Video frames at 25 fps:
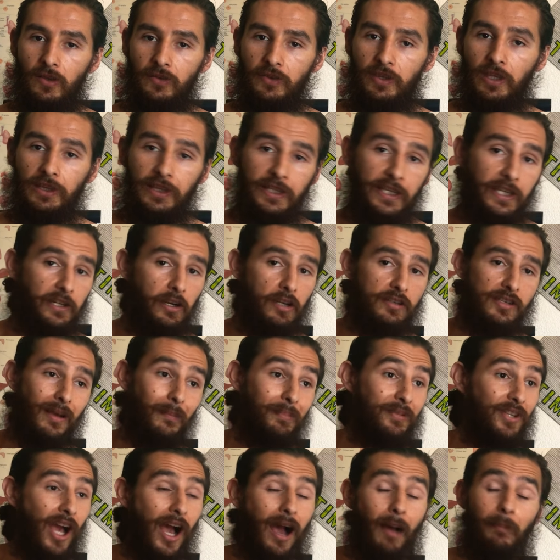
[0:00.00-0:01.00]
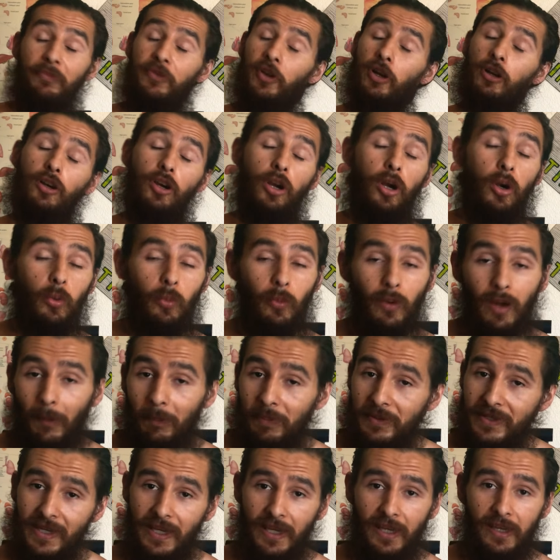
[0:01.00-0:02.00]
The leaders up top, they're
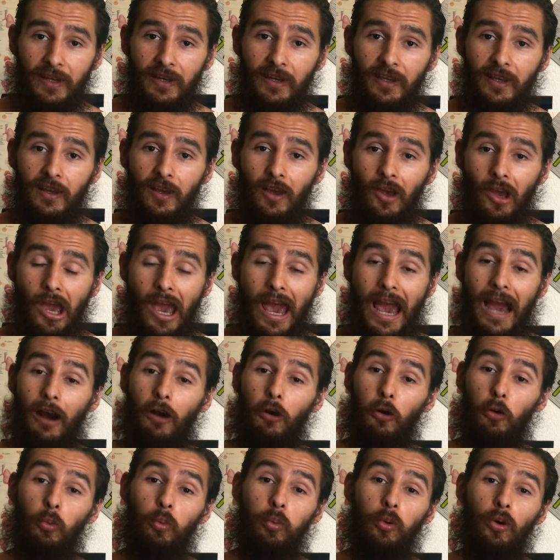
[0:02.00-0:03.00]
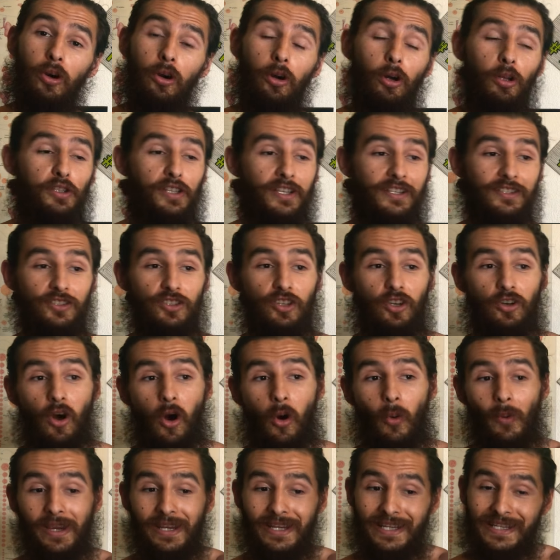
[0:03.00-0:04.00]
corrupted. Our world is
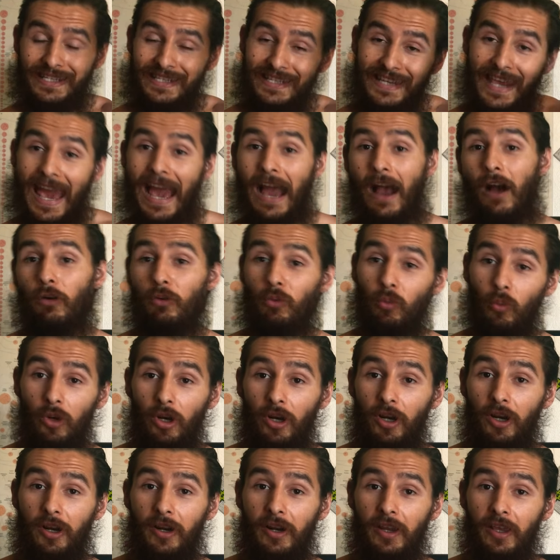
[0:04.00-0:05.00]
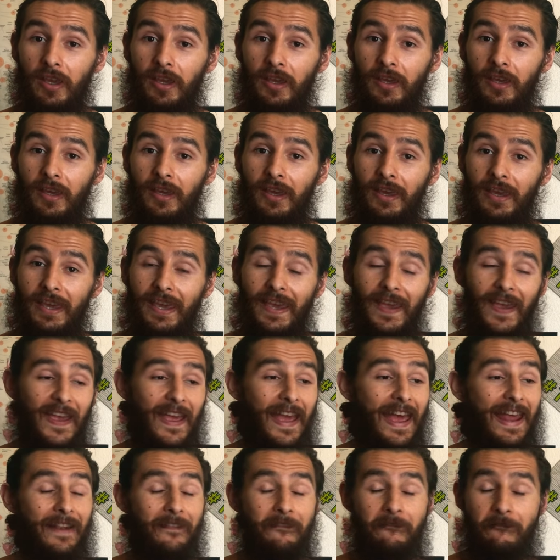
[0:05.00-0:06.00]
going downward
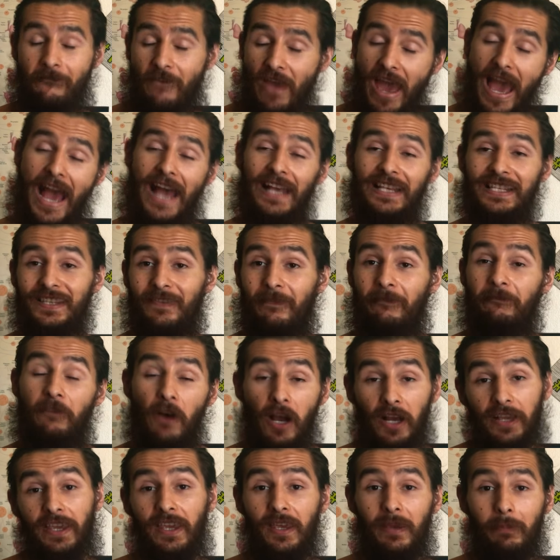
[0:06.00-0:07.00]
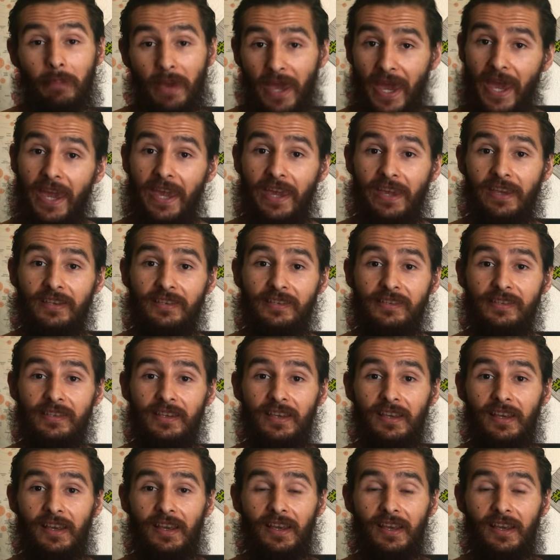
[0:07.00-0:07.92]
at a fast fucking pace.